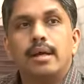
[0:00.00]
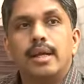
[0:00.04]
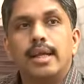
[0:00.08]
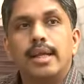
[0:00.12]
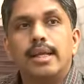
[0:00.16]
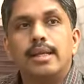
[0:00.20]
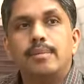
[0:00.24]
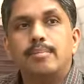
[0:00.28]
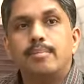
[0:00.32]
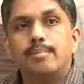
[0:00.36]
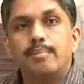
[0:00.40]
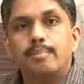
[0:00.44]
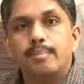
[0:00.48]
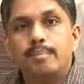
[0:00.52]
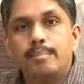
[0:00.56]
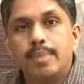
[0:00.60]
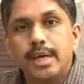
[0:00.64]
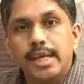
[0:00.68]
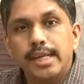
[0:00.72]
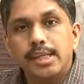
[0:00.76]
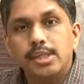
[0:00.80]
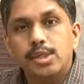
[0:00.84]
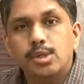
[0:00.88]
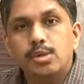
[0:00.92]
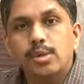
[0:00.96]
It
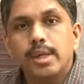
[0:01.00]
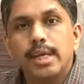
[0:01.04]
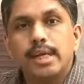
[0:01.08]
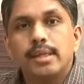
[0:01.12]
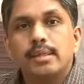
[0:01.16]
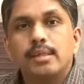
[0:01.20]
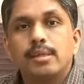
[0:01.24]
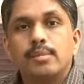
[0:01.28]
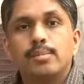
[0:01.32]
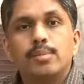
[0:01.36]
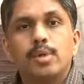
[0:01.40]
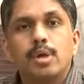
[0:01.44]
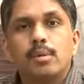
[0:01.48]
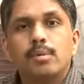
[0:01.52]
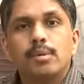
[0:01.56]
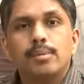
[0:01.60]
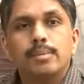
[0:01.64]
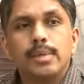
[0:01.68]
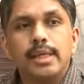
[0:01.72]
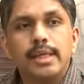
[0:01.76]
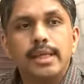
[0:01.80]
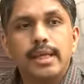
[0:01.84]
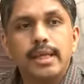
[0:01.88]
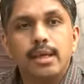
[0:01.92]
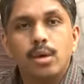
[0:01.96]
brings together
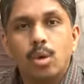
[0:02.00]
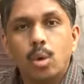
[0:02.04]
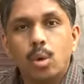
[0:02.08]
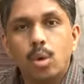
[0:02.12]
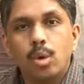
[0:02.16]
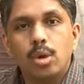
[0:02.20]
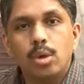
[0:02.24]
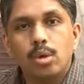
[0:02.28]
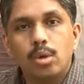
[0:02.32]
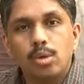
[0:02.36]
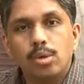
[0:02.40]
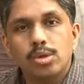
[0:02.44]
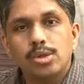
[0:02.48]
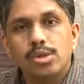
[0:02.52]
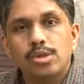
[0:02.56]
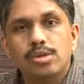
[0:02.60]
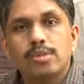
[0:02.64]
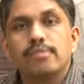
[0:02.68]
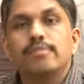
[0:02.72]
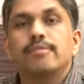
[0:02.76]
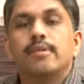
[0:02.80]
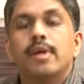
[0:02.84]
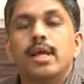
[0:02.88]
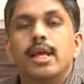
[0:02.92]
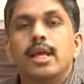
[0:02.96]
probably a whole host
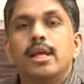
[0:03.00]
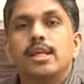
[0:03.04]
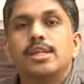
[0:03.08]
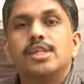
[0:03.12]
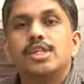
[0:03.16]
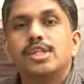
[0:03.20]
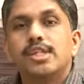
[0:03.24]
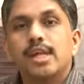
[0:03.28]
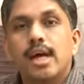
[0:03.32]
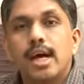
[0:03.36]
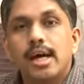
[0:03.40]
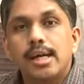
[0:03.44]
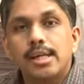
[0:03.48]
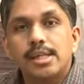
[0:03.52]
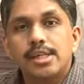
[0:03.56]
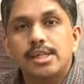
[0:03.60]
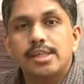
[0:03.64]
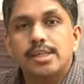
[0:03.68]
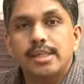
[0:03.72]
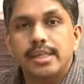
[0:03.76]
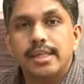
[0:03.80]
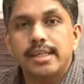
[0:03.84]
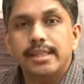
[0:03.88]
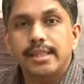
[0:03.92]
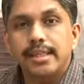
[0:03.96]
of
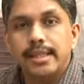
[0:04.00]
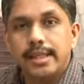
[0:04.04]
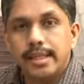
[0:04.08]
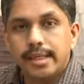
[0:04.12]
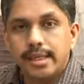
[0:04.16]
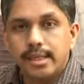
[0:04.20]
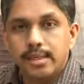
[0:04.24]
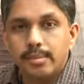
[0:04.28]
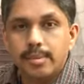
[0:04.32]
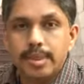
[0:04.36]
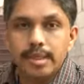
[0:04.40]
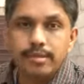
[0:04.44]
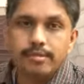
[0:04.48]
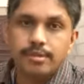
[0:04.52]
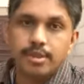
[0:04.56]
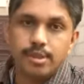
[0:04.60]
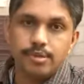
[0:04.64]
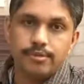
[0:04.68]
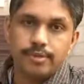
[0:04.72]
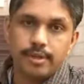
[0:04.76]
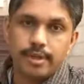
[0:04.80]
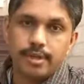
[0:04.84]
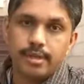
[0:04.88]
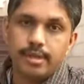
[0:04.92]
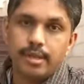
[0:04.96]
stars in the academic
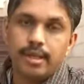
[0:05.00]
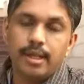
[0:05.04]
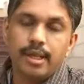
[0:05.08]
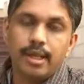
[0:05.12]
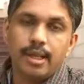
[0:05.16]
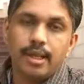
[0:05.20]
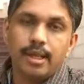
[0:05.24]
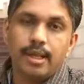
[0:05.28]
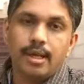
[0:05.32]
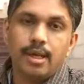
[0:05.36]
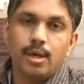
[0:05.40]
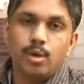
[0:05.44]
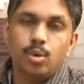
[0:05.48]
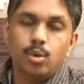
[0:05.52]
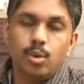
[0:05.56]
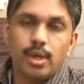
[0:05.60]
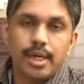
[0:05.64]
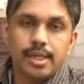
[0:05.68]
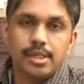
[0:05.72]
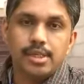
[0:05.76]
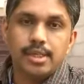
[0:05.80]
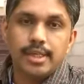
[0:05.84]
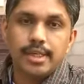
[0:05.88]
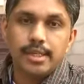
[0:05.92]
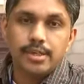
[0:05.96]
sphere who
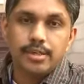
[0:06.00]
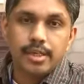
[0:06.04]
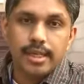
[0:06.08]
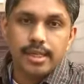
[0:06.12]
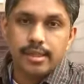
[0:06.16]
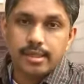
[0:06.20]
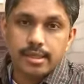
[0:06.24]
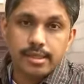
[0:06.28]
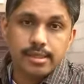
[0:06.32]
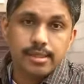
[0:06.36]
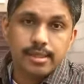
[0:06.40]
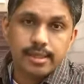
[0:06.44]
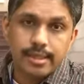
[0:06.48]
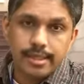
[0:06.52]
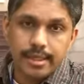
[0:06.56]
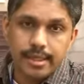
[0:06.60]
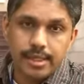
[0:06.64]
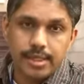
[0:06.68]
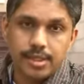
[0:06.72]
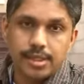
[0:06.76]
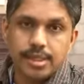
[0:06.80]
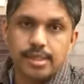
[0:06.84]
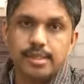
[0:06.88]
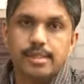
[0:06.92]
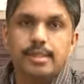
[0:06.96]
actually train us and
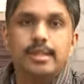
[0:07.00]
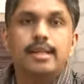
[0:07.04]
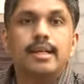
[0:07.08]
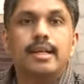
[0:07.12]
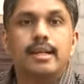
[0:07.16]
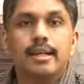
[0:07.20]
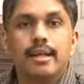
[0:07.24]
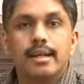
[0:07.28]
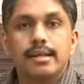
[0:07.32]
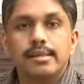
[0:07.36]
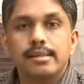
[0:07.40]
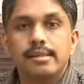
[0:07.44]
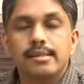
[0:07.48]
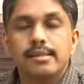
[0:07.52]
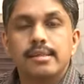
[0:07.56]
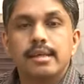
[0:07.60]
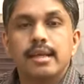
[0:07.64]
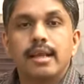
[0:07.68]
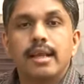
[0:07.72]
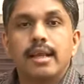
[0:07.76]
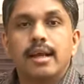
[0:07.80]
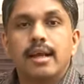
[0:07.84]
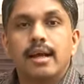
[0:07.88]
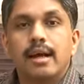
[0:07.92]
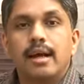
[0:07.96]
teach us in class.
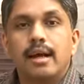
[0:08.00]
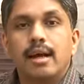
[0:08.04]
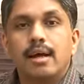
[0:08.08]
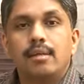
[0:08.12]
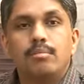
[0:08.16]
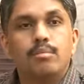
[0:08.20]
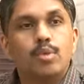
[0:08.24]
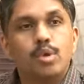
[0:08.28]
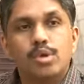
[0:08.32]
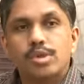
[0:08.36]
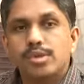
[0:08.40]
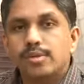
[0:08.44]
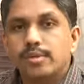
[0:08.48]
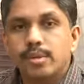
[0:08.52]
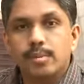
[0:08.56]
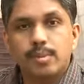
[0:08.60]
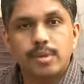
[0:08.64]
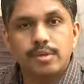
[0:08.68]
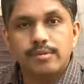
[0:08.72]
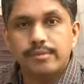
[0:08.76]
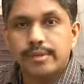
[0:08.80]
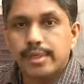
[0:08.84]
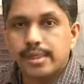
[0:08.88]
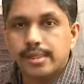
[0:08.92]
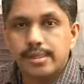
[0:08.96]
Most of the
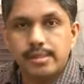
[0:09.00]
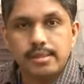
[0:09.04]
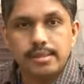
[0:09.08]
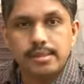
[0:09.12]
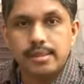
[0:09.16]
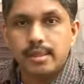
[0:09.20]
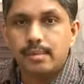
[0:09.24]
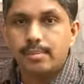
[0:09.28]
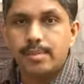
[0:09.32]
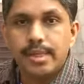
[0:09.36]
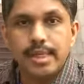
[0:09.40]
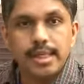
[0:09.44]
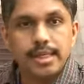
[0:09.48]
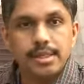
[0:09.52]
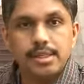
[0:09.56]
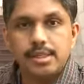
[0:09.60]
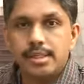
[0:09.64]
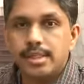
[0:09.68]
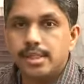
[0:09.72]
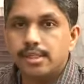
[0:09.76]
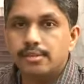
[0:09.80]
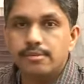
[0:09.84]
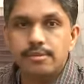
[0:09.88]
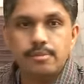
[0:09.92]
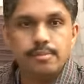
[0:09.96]
professors are
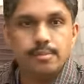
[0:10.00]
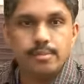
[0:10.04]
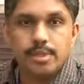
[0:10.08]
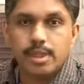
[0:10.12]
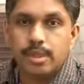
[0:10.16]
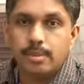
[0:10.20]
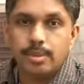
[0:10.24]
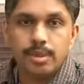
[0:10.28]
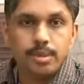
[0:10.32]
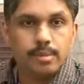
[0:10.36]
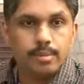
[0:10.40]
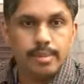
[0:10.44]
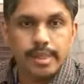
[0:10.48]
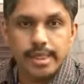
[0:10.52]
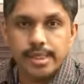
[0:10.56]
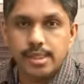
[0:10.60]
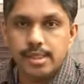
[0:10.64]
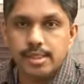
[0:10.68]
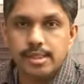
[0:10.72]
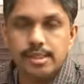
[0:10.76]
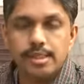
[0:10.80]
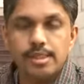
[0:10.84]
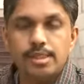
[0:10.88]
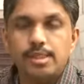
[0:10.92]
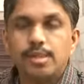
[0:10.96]
PhDs from some of the best
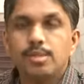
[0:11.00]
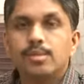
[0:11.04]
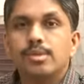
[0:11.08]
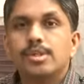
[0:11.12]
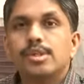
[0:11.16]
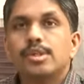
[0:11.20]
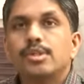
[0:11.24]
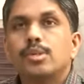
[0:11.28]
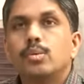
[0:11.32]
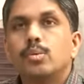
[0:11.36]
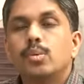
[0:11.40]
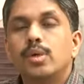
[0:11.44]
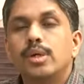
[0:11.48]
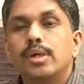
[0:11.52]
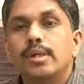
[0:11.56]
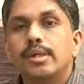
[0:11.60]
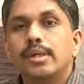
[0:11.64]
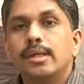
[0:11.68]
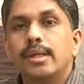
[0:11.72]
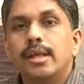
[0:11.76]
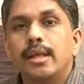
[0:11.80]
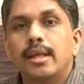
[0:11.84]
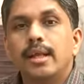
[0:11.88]
institutes in the world.